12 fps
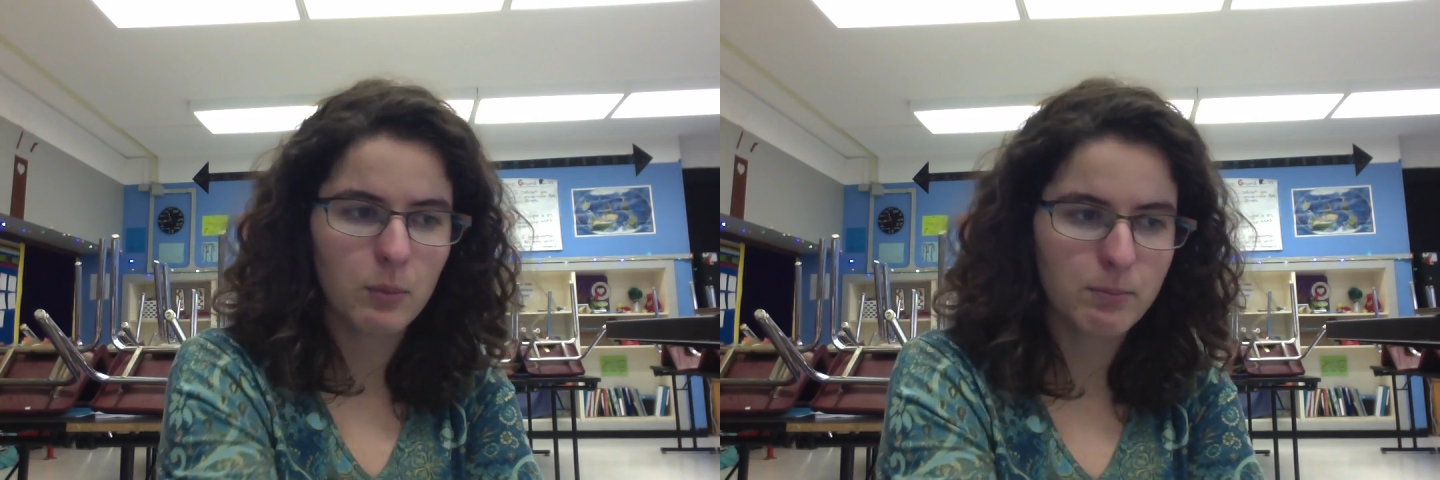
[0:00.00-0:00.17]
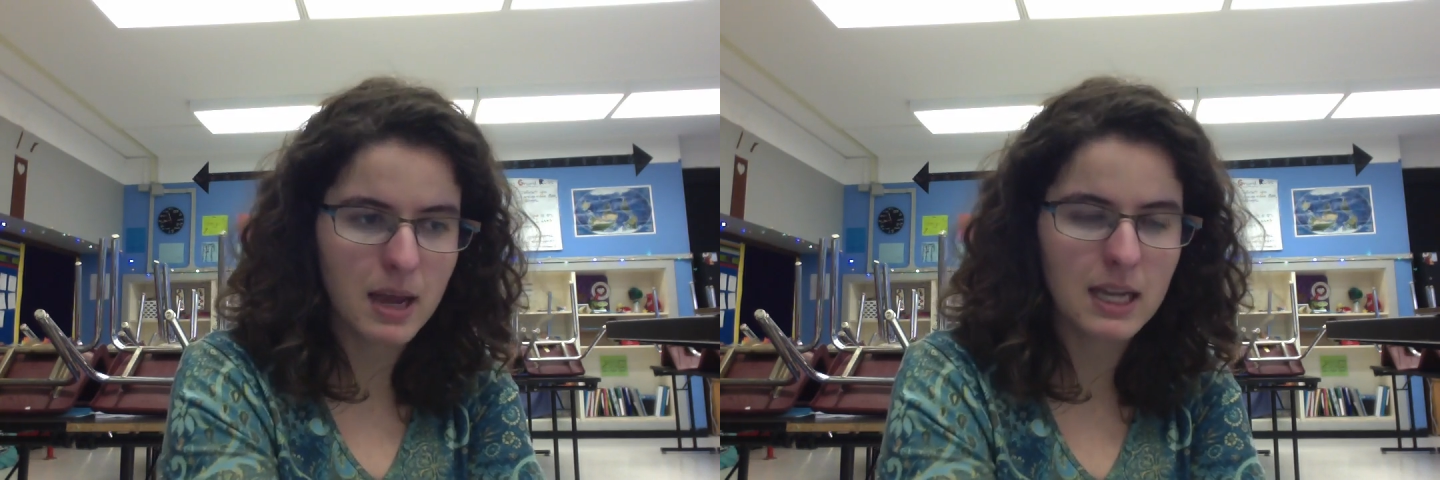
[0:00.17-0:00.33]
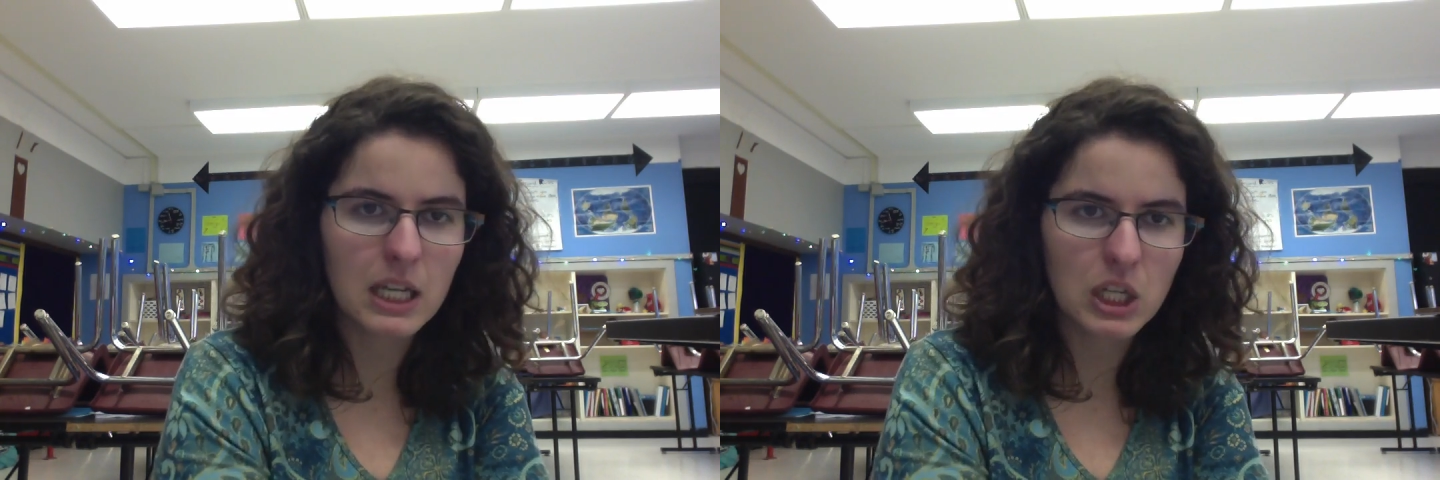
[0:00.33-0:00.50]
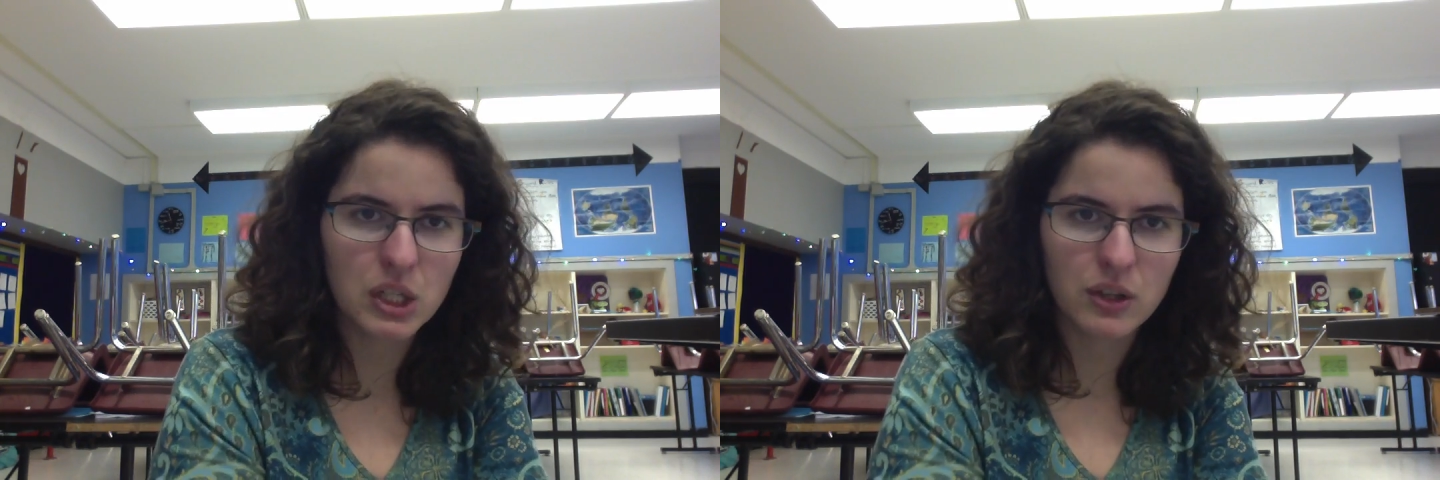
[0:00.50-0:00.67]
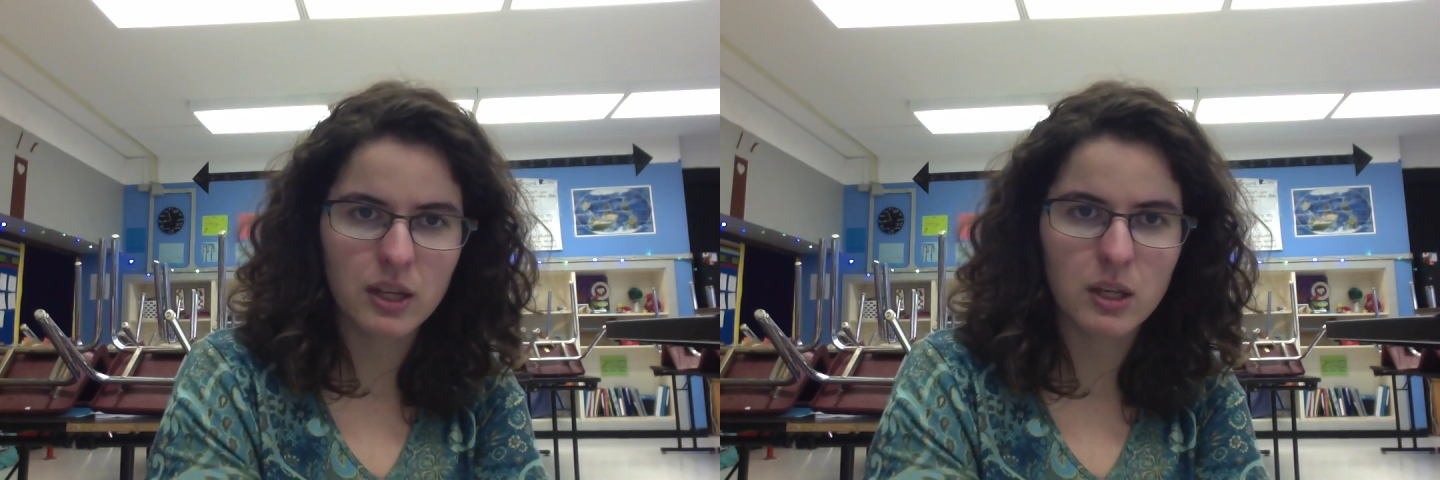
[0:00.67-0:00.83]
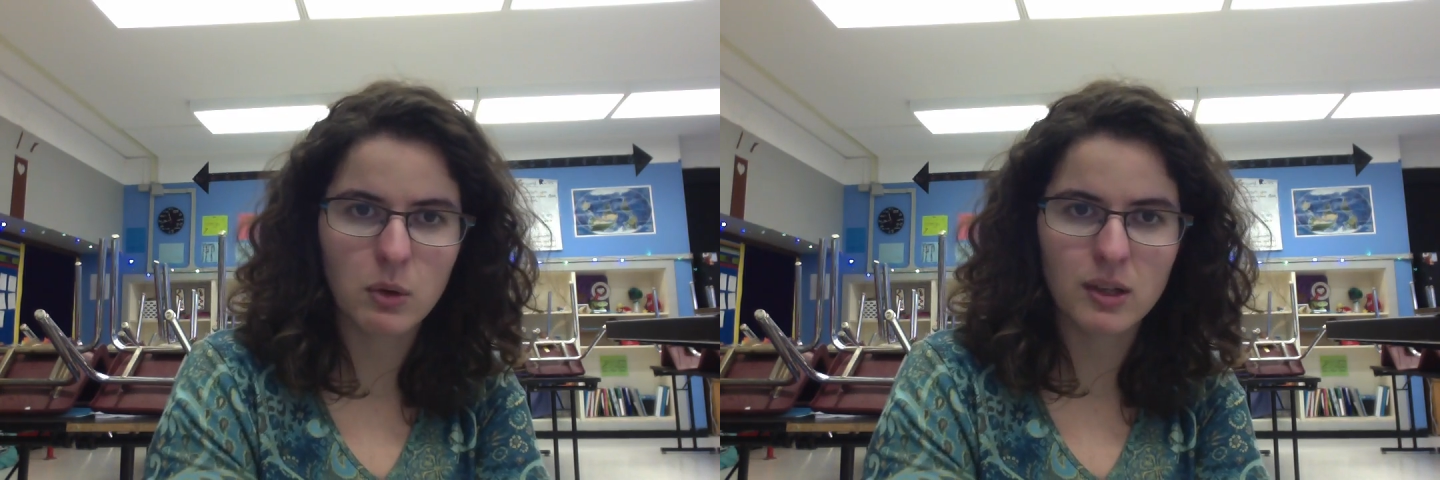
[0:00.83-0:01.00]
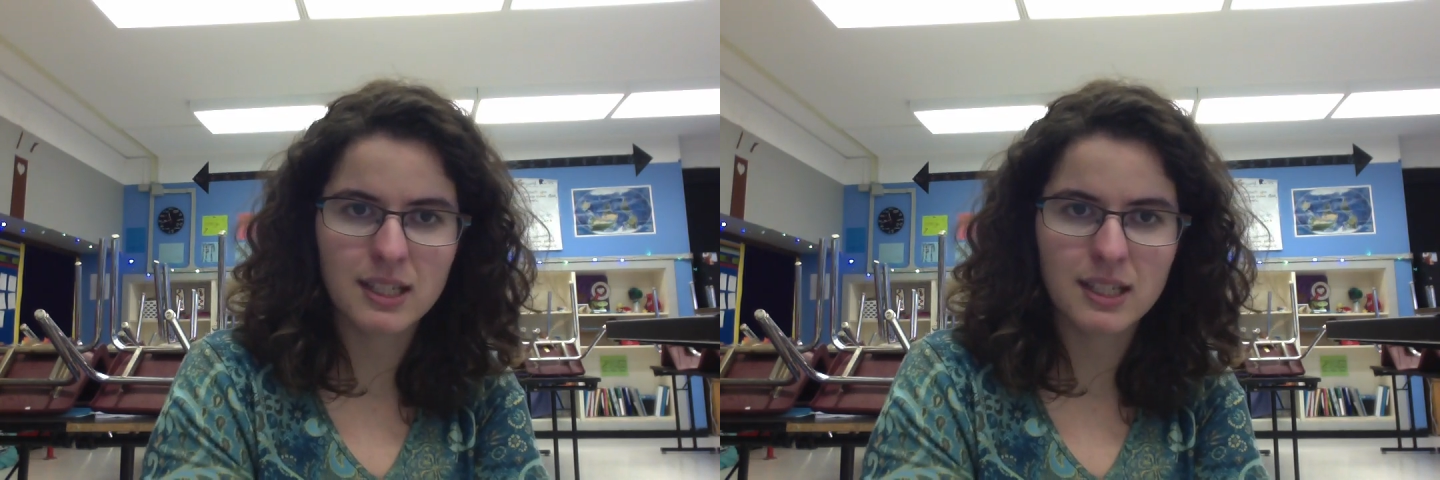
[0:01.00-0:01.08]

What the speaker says: making sure that you are